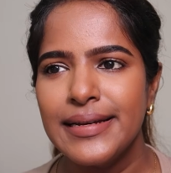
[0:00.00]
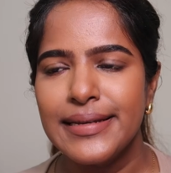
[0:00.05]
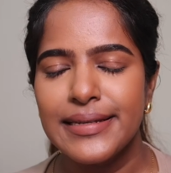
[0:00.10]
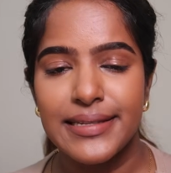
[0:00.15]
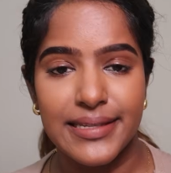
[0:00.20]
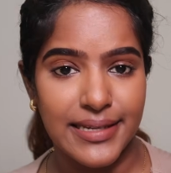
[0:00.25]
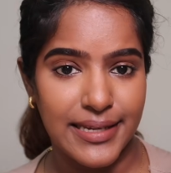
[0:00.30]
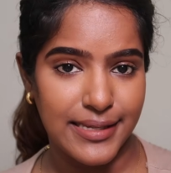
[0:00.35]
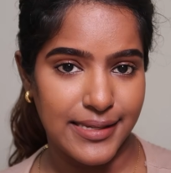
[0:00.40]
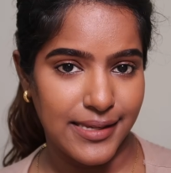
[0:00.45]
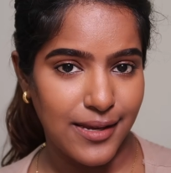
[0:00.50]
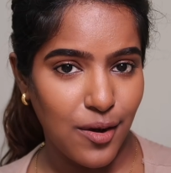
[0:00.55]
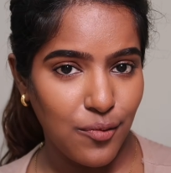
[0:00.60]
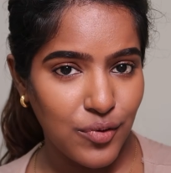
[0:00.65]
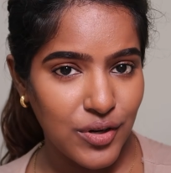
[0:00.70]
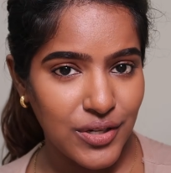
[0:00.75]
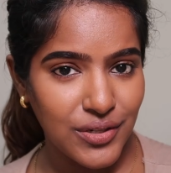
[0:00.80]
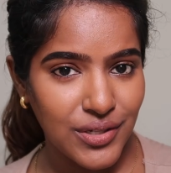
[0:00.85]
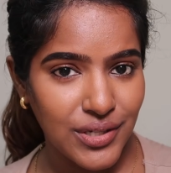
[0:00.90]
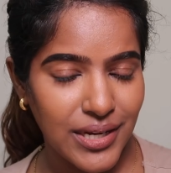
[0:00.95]
6
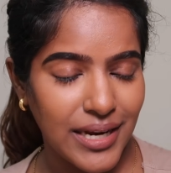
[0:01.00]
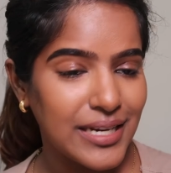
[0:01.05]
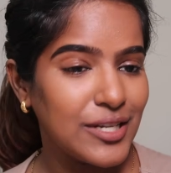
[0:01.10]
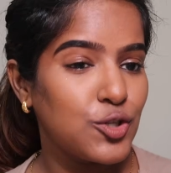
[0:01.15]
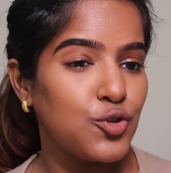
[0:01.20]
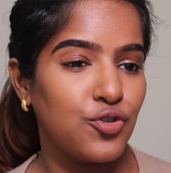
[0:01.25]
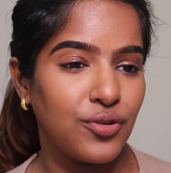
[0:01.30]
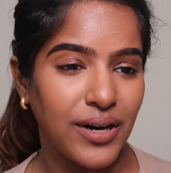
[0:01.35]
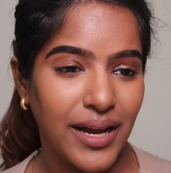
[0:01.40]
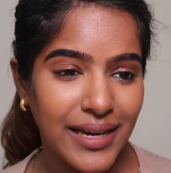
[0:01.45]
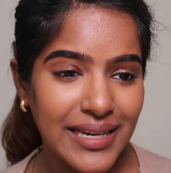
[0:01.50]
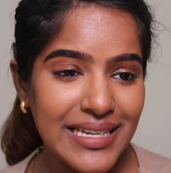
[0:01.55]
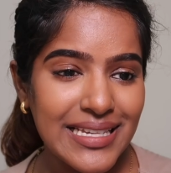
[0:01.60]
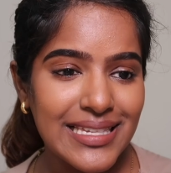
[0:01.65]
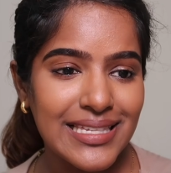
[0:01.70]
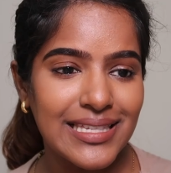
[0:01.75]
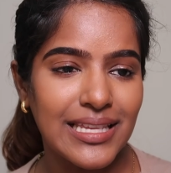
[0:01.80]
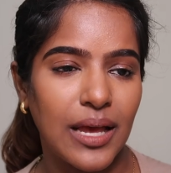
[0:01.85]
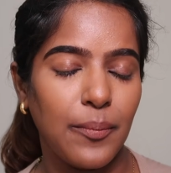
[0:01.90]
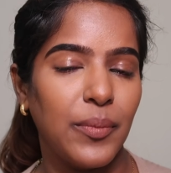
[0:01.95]
hours, it
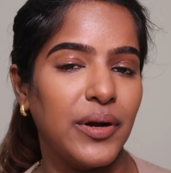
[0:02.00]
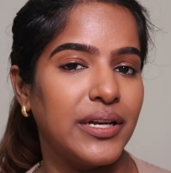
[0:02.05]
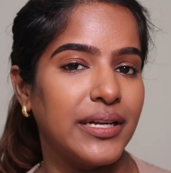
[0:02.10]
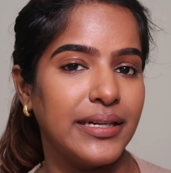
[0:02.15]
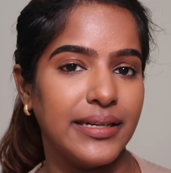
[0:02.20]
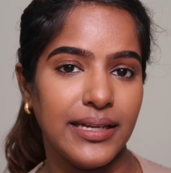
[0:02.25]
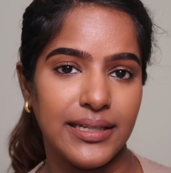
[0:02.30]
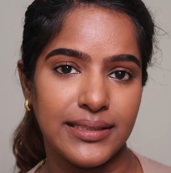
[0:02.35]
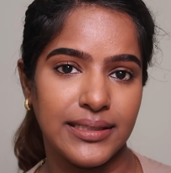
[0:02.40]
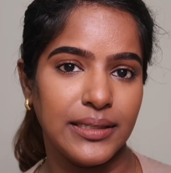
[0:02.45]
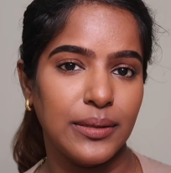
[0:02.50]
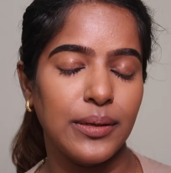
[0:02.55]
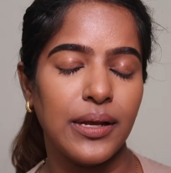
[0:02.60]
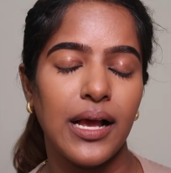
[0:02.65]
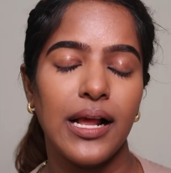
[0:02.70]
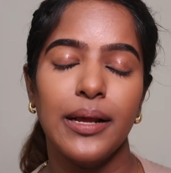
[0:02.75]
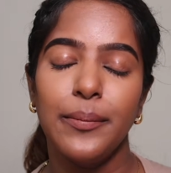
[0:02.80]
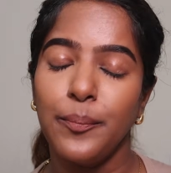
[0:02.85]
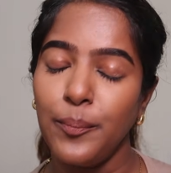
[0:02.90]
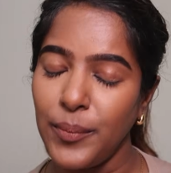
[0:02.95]
dries, but it doesn't
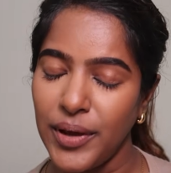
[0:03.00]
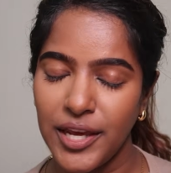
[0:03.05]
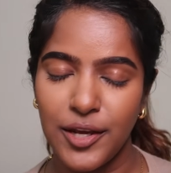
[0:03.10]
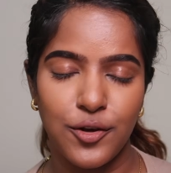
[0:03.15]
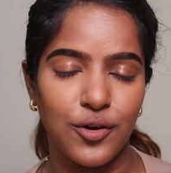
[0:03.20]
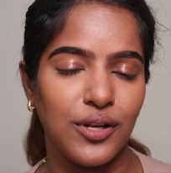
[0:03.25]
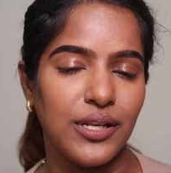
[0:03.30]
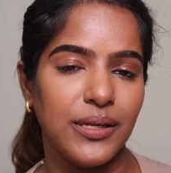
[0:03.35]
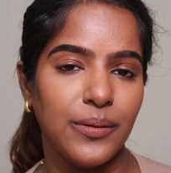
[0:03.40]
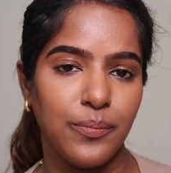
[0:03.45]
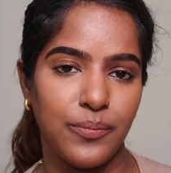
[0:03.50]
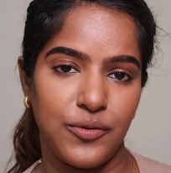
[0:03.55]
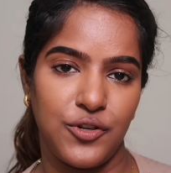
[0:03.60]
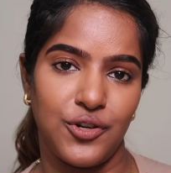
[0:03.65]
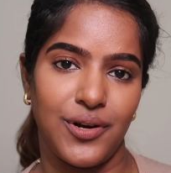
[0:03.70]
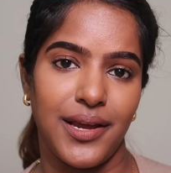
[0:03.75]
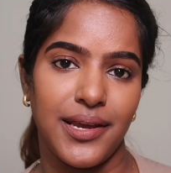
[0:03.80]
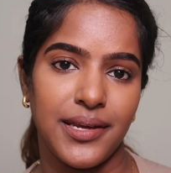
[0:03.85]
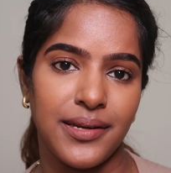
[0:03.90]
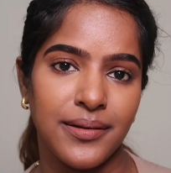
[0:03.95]
make your lip
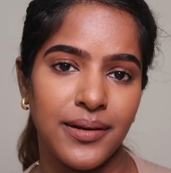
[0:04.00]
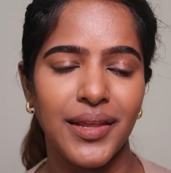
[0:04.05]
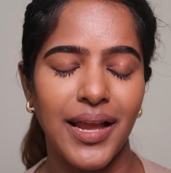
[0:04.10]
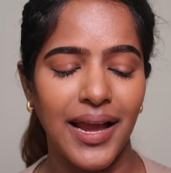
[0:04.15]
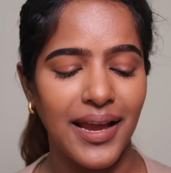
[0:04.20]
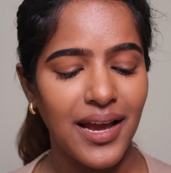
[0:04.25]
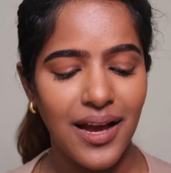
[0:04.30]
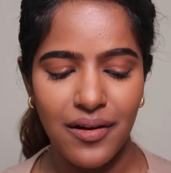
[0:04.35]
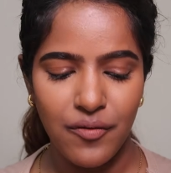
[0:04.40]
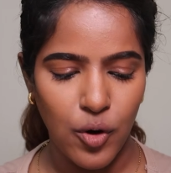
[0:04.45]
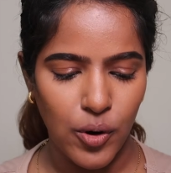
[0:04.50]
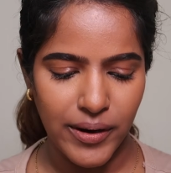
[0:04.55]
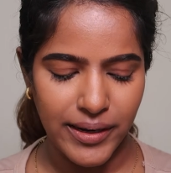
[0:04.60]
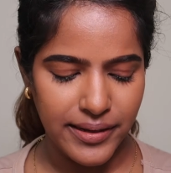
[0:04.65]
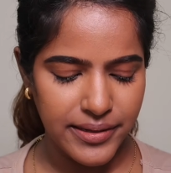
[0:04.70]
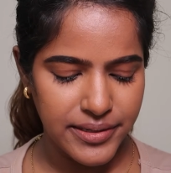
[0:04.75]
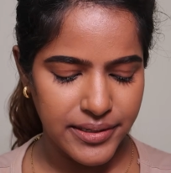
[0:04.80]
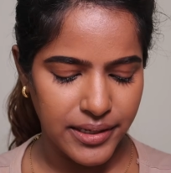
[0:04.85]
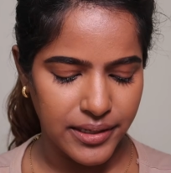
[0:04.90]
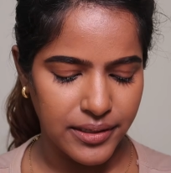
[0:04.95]
dry. I have oily
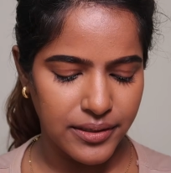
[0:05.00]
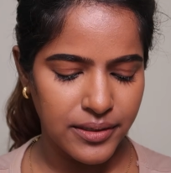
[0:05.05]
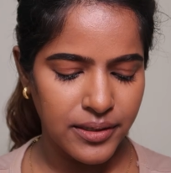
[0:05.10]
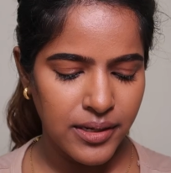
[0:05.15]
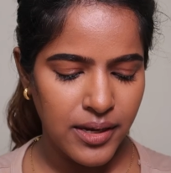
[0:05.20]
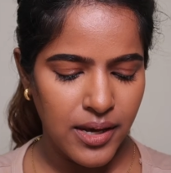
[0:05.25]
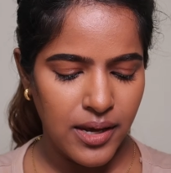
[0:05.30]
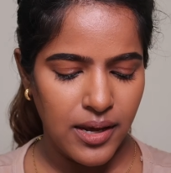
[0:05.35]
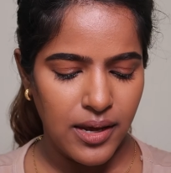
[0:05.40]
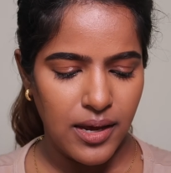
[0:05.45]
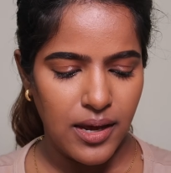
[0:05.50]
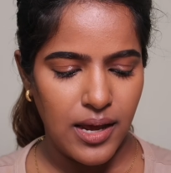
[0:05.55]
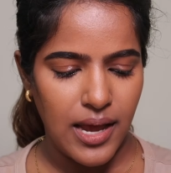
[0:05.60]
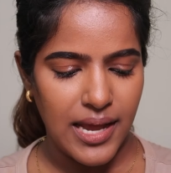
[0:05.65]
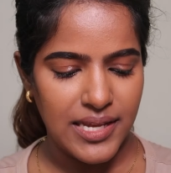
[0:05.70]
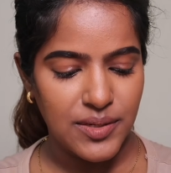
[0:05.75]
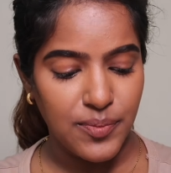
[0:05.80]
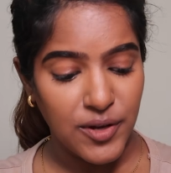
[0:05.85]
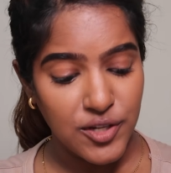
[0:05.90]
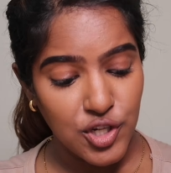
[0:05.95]
skin.
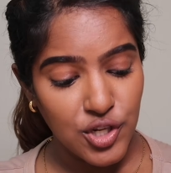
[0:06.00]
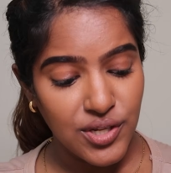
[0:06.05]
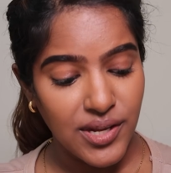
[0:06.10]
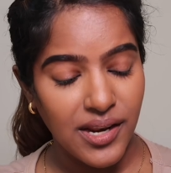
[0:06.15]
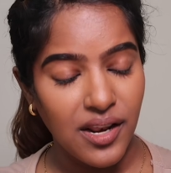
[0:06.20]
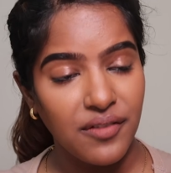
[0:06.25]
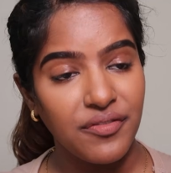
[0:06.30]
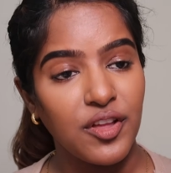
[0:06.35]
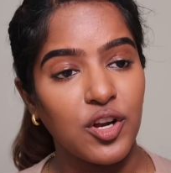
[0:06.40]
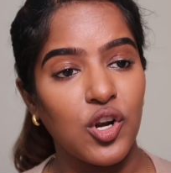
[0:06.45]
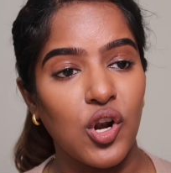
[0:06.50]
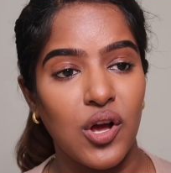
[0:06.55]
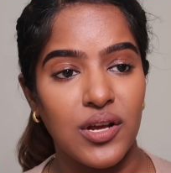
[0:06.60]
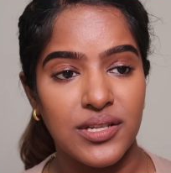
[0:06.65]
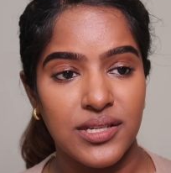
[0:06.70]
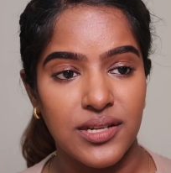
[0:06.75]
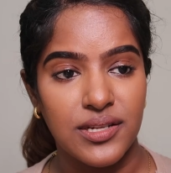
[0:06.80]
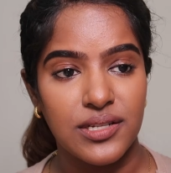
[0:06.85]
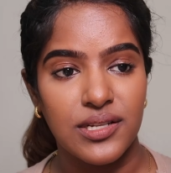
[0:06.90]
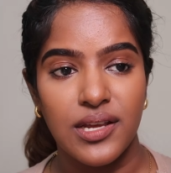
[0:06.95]
As much as I love the
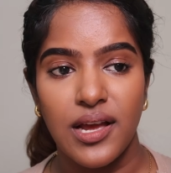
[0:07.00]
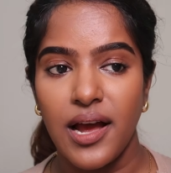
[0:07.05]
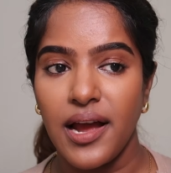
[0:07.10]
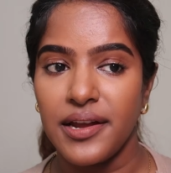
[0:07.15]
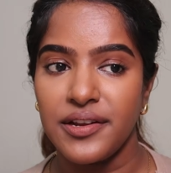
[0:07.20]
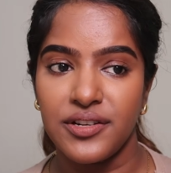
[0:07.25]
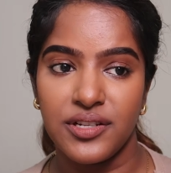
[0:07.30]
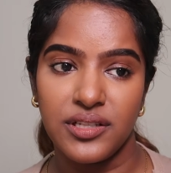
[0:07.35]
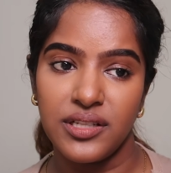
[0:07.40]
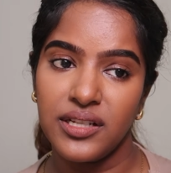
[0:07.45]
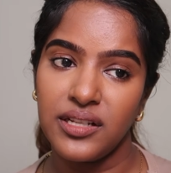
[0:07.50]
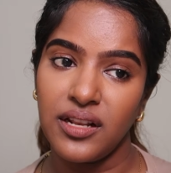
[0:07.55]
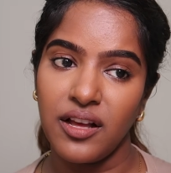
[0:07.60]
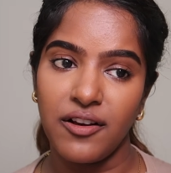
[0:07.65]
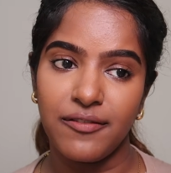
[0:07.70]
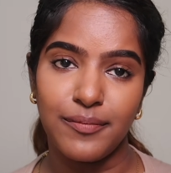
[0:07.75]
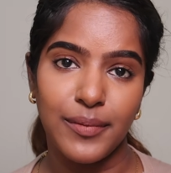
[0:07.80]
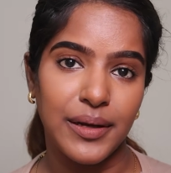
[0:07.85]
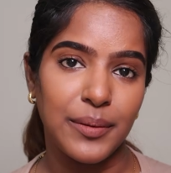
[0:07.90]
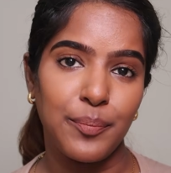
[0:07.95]
glosses, I really love
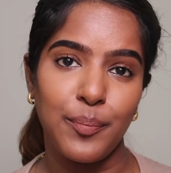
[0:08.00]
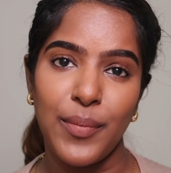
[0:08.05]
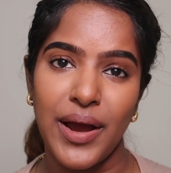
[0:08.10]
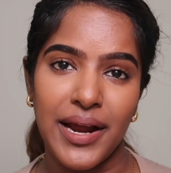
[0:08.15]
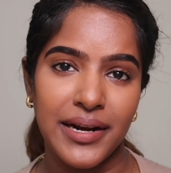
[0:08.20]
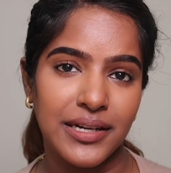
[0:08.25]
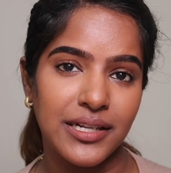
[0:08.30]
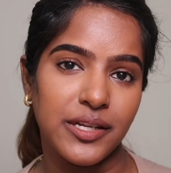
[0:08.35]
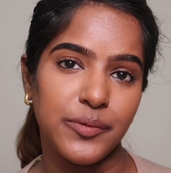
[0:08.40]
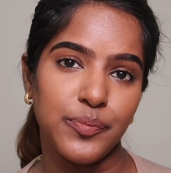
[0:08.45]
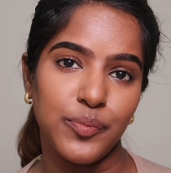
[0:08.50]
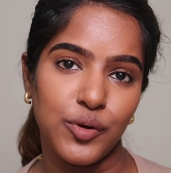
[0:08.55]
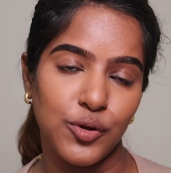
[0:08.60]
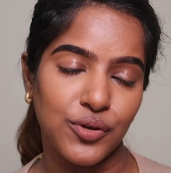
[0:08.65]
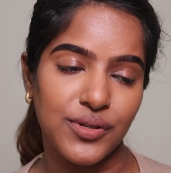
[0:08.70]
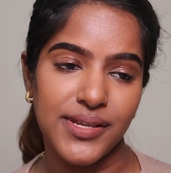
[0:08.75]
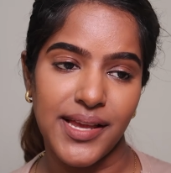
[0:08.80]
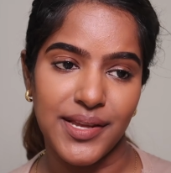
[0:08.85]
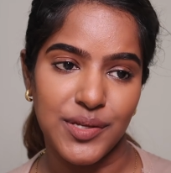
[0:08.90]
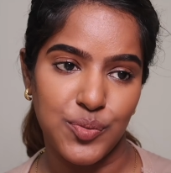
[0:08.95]
my matte lip
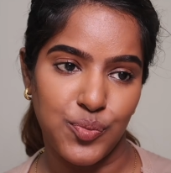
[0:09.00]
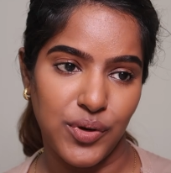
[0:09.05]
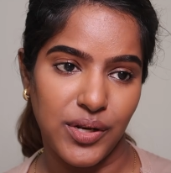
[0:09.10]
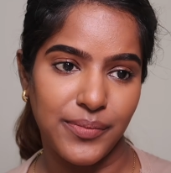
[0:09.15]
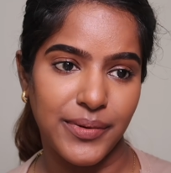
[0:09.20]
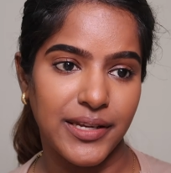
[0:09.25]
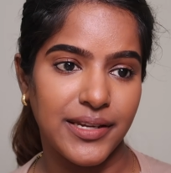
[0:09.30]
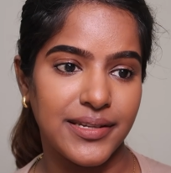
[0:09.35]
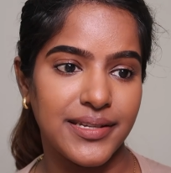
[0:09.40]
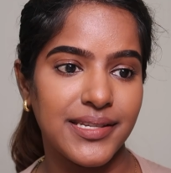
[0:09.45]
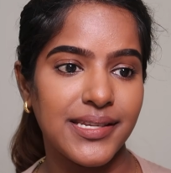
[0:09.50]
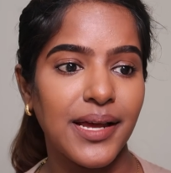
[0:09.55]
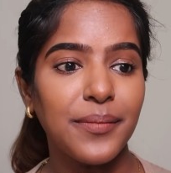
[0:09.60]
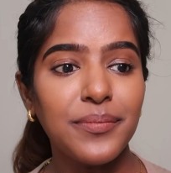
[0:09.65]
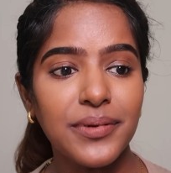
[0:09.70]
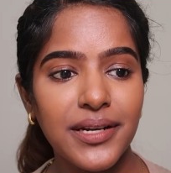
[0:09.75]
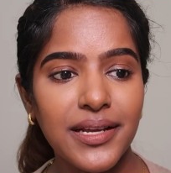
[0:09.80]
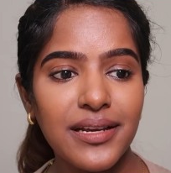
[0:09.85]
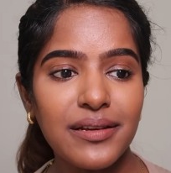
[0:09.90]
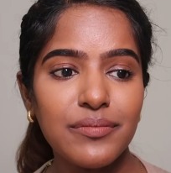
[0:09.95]
looks as well, because
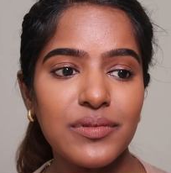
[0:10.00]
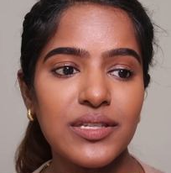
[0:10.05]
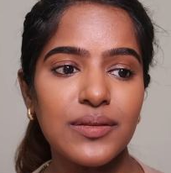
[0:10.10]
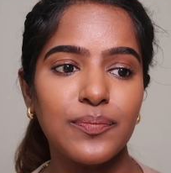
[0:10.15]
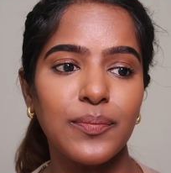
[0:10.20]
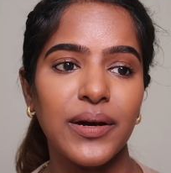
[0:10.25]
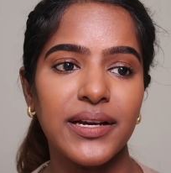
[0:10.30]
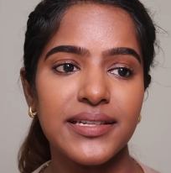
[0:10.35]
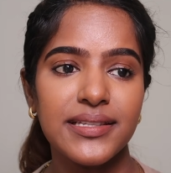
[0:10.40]
sometimes my